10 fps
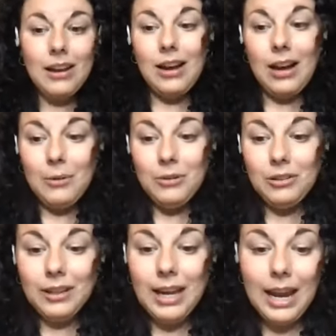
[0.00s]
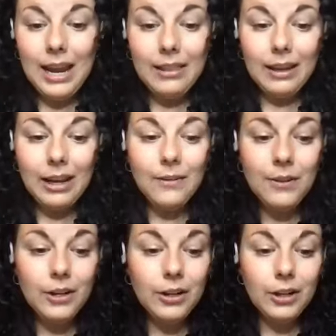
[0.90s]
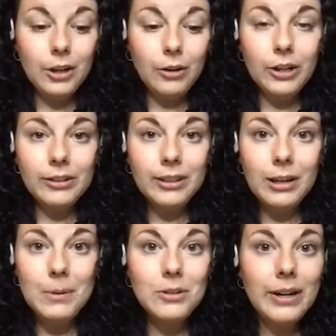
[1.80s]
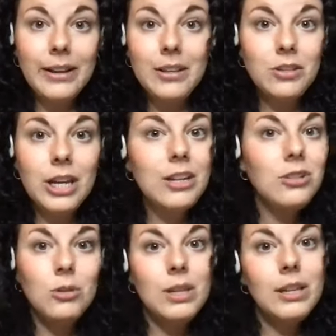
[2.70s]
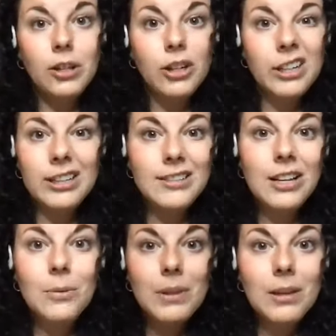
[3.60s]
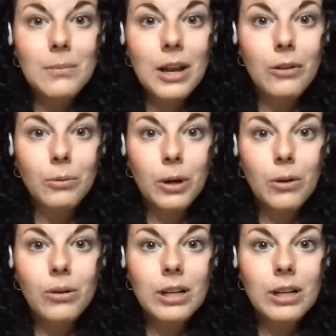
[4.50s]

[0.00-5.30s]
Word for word: I was just like, hey, like if you're, you know, you're excited about trying these shakes, do you think that you're going to continue with them down the road?